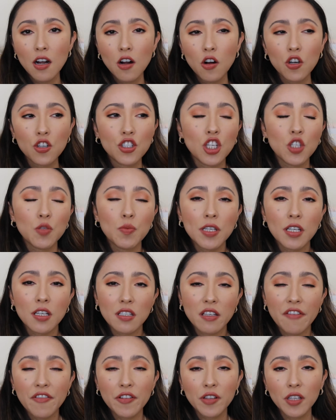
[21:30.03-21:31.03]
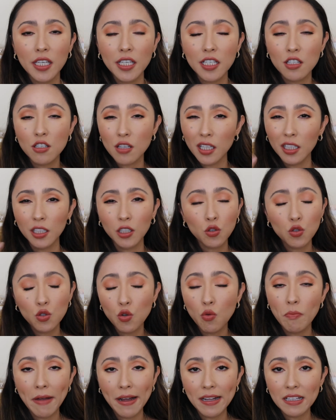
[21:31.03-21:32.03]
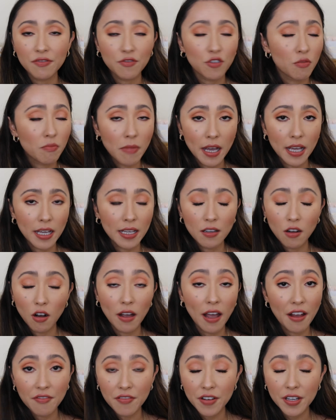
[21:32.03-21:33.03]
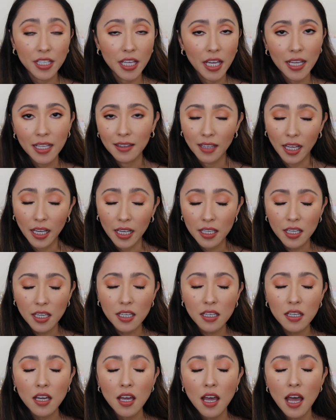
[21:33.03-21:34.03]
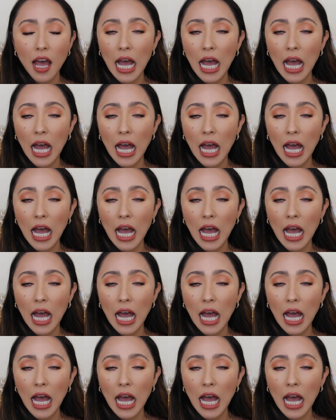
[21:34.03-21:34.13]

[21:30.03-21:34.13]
or just because I feel like it's a little too matte for my everyday liking,